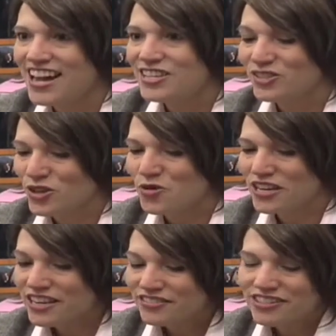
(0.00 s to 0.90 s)
So
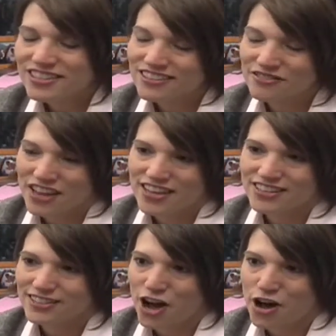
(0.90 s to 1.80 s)
even in the
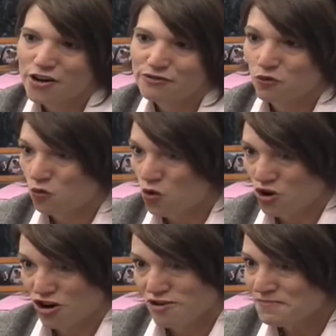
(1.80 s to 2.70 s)
face of
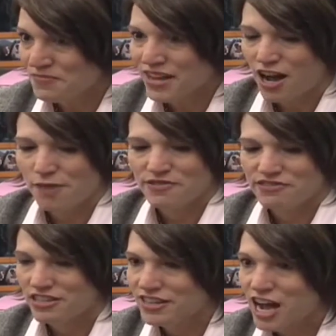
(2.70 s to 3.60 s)
war, um, the
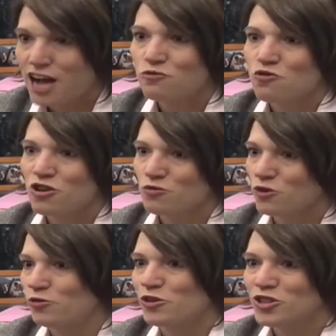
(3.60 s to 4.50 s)
Vietnam War,
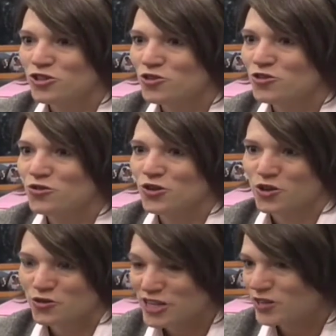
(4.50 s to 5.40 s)
World War II, the
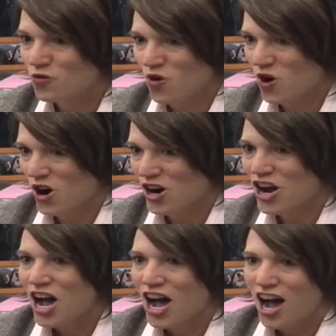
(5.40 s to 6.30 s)
Korean War,
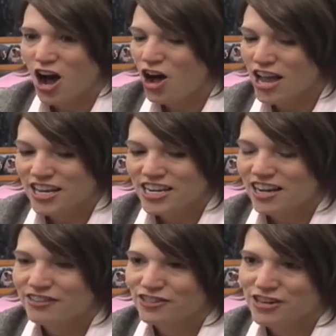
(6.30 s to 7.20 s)
uh, any
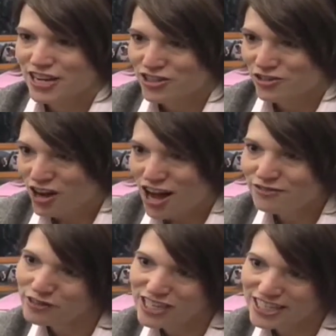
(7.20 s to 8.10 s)
kind of international
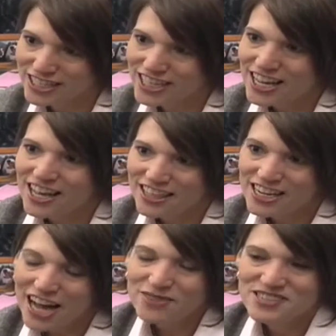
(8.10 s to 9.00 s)
conflict, the
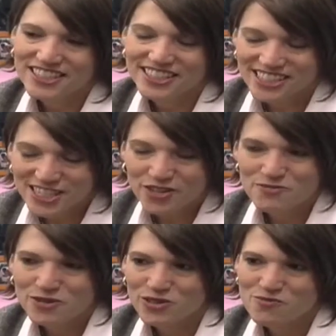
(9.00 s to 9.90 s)
economy is still the
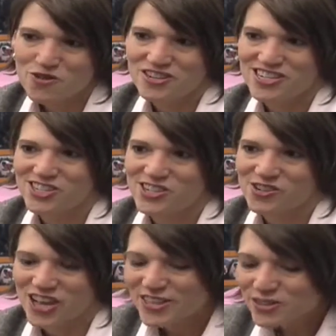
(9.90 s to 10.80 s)
most important issue,
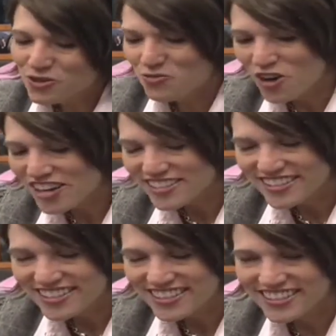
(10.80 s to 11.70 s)
and it's for
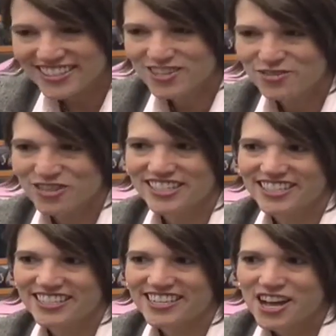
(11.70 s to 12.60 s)
one single
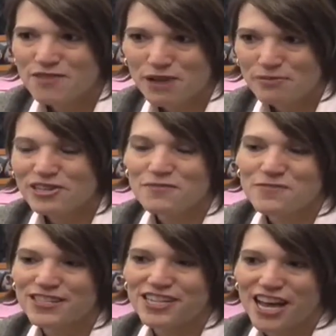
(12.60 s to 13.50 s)
reason. Public
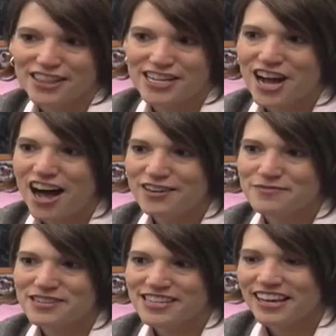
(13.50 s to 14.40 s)
opinion on the
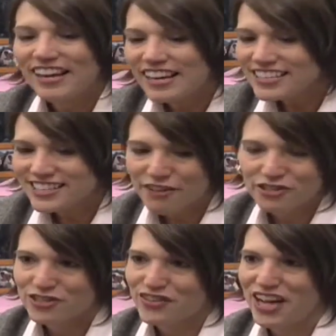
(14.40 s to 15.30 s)
economy is never
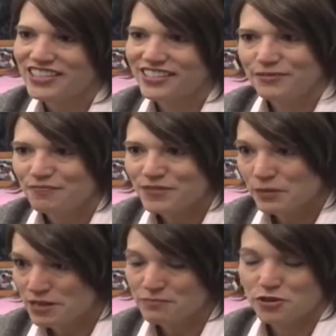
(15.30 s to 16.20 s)
divided.
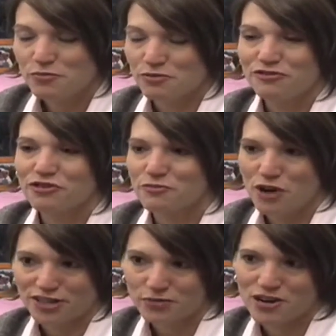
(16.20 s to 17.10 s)
People prefer
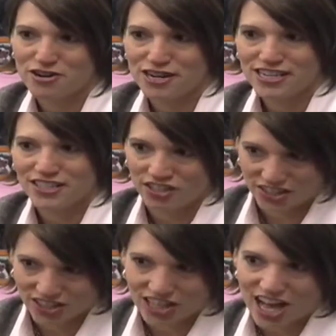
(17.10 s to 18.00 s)
prosperity to
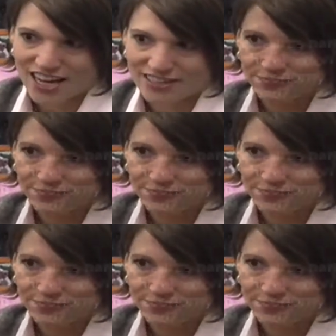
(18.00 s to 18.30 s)
decline.